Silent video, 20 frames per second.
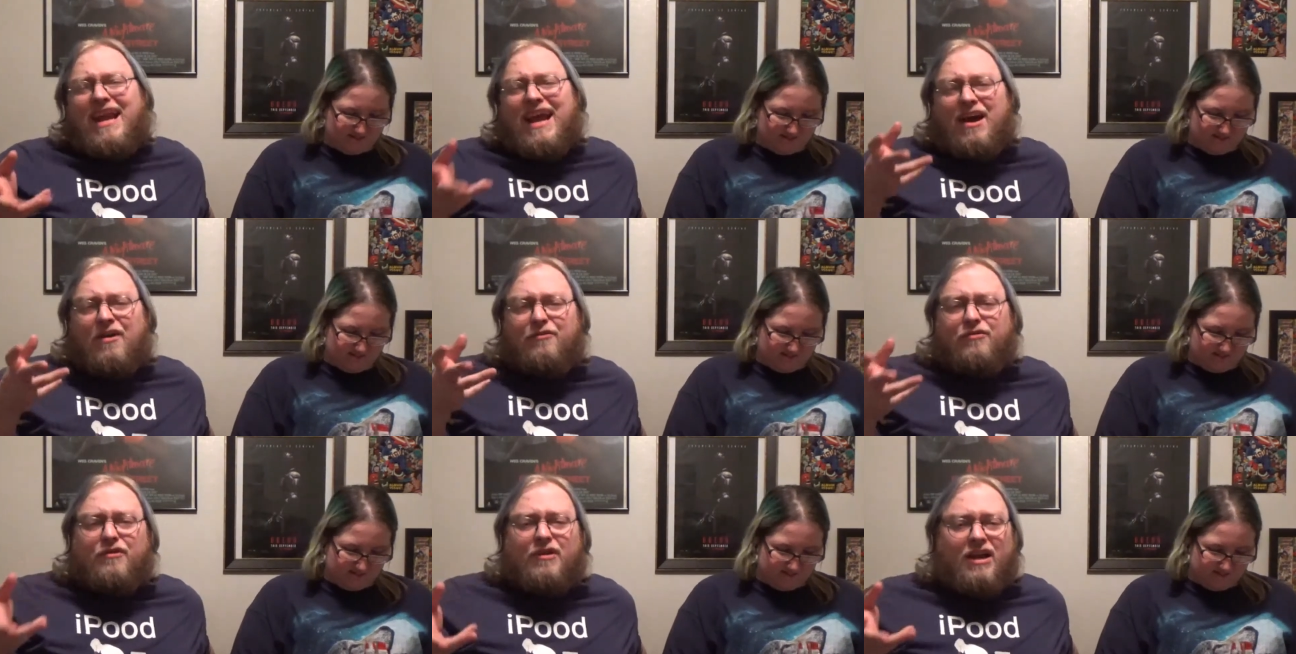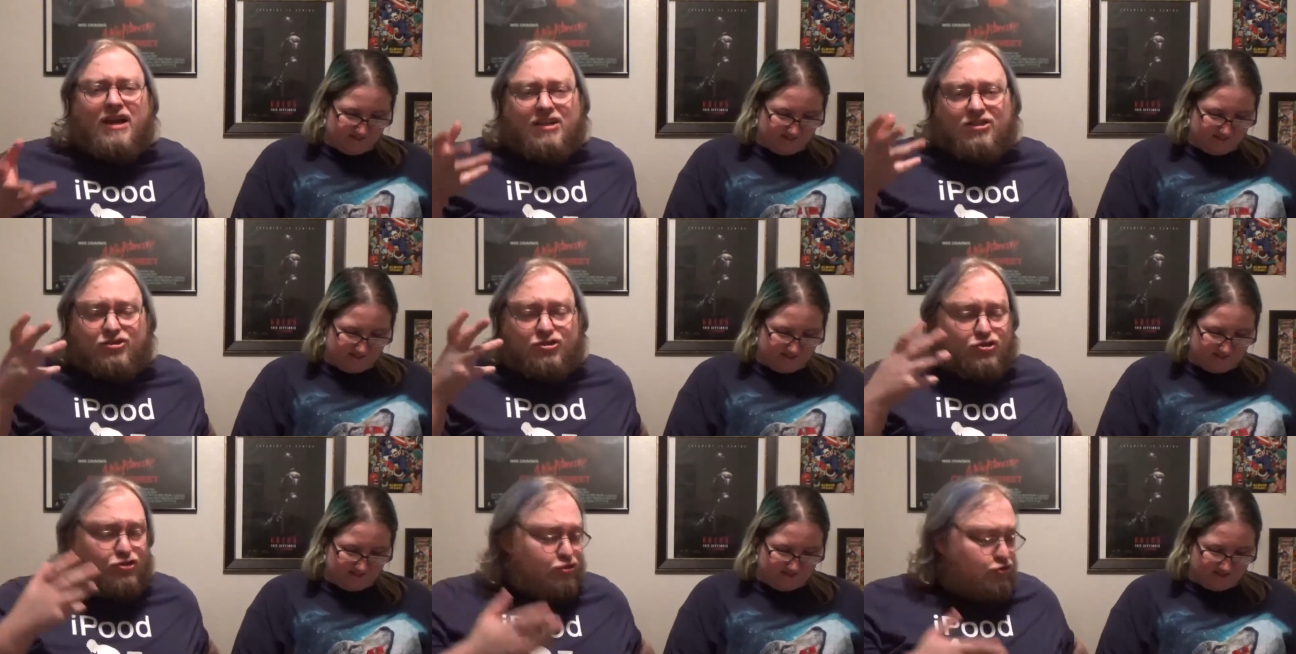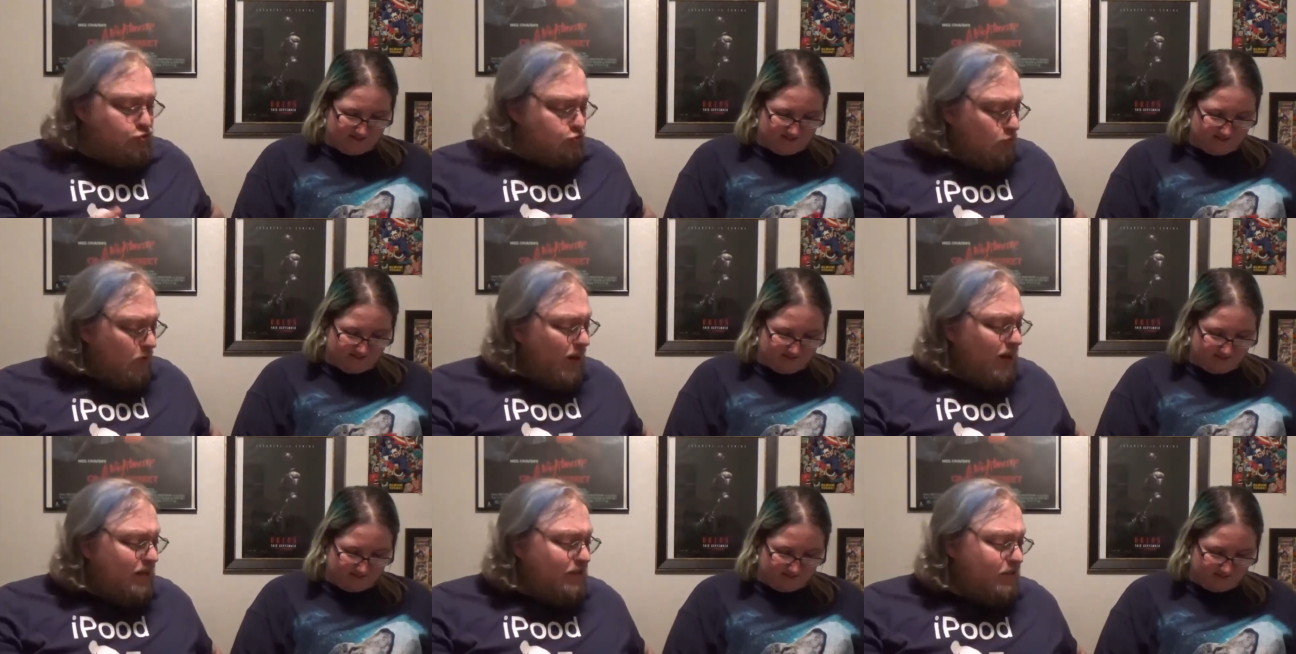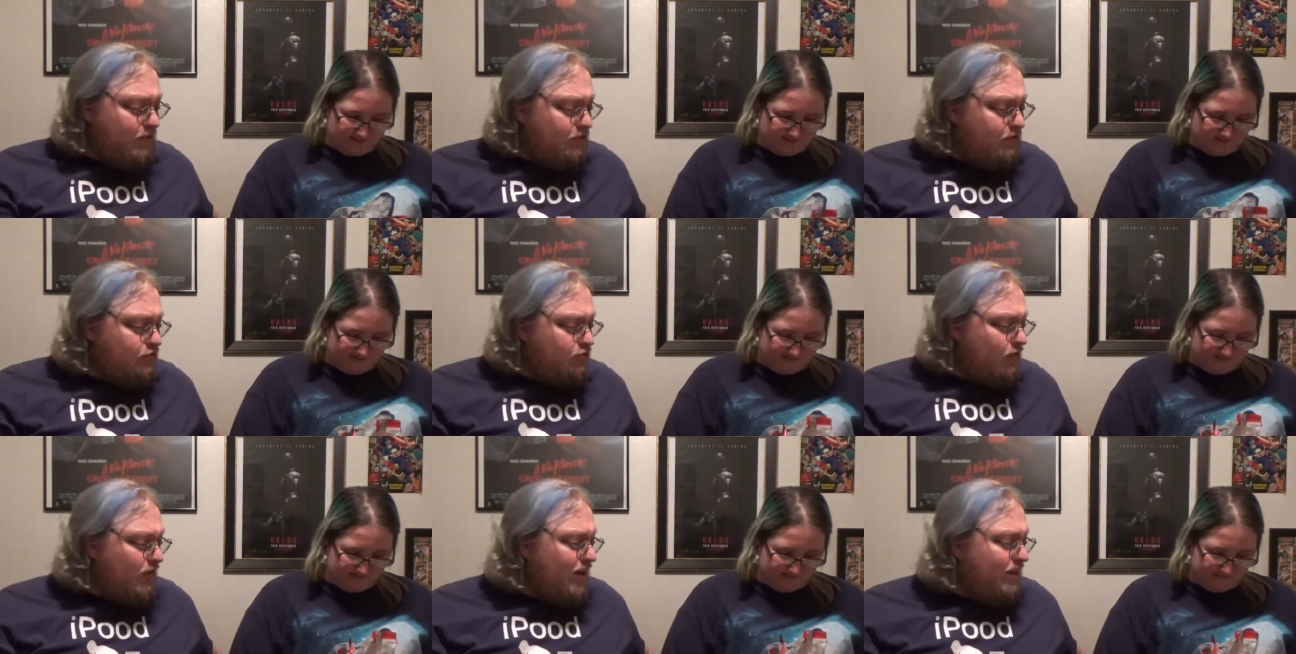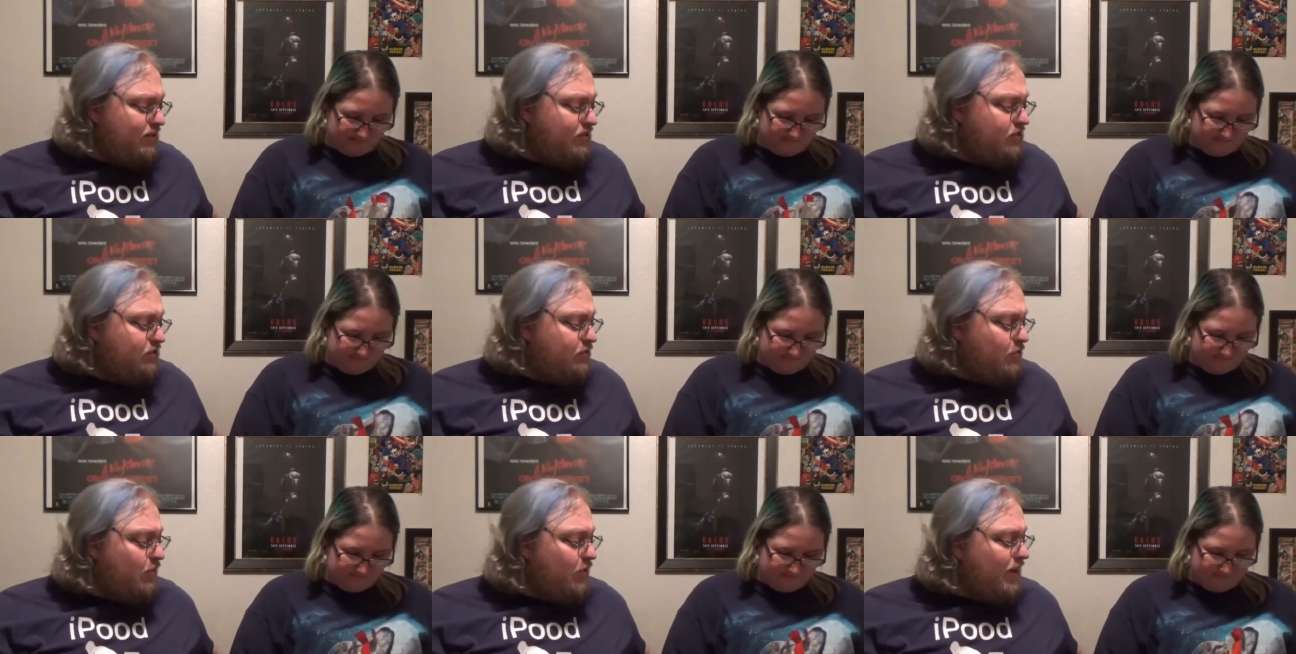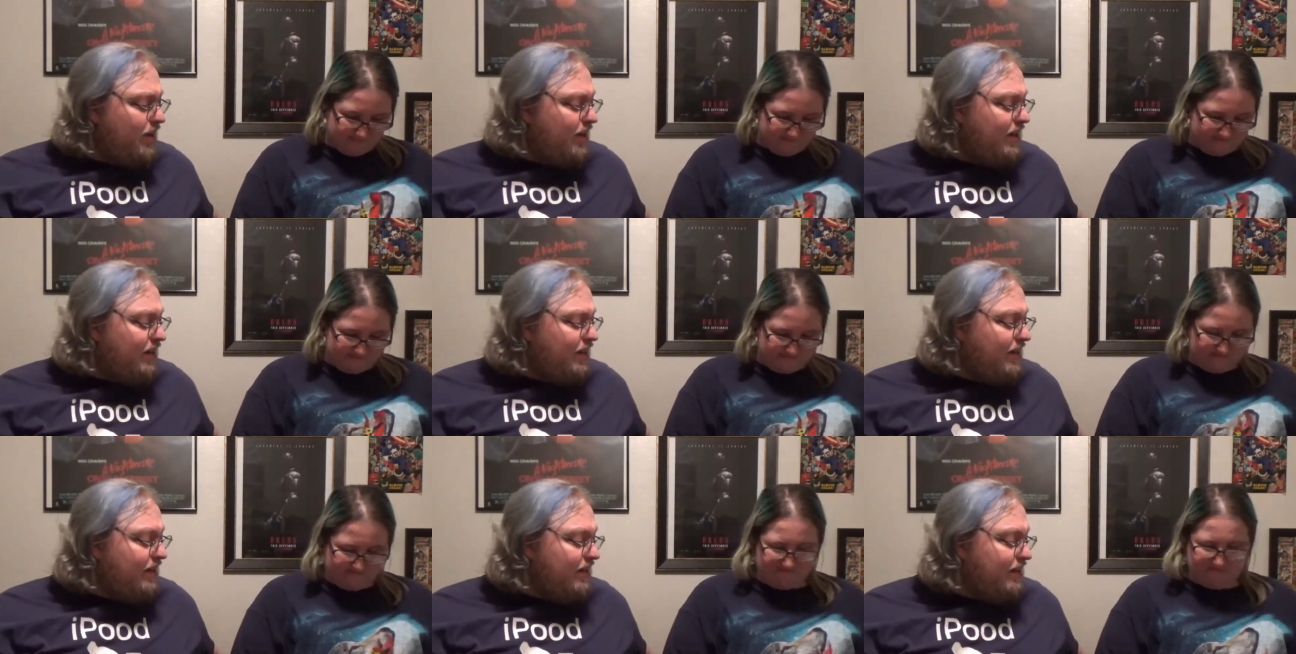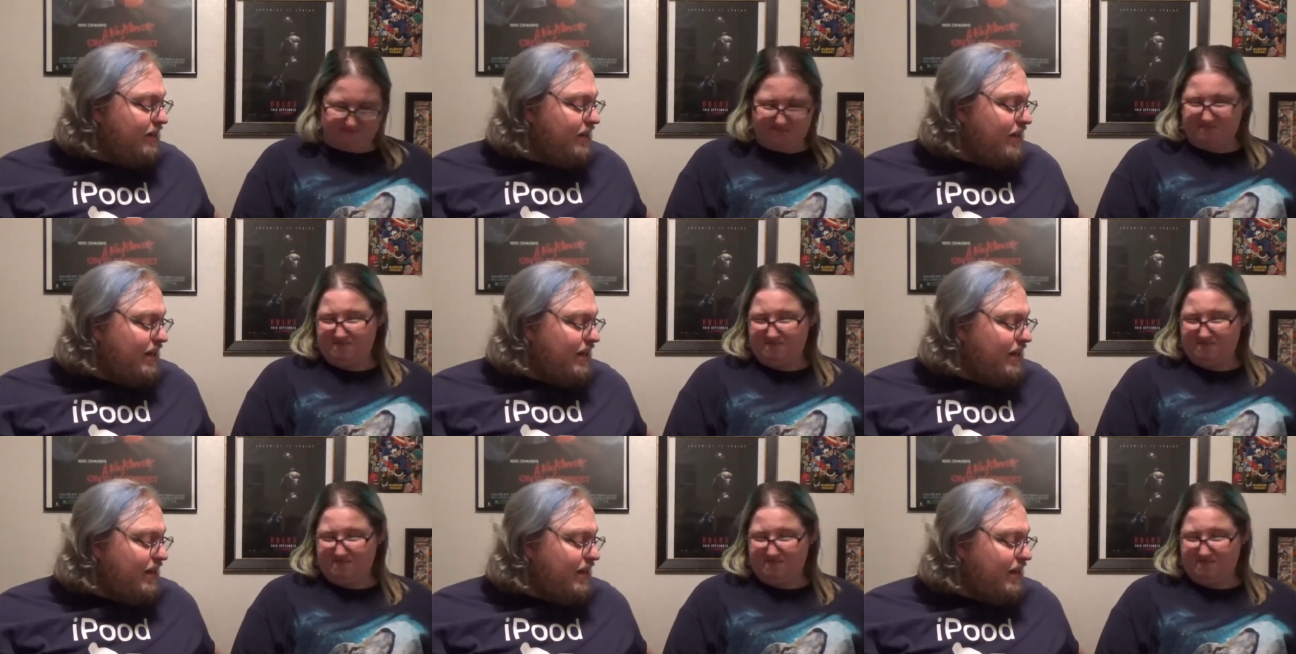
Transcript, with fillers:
Speaker 1: out there has tried the dried squid and it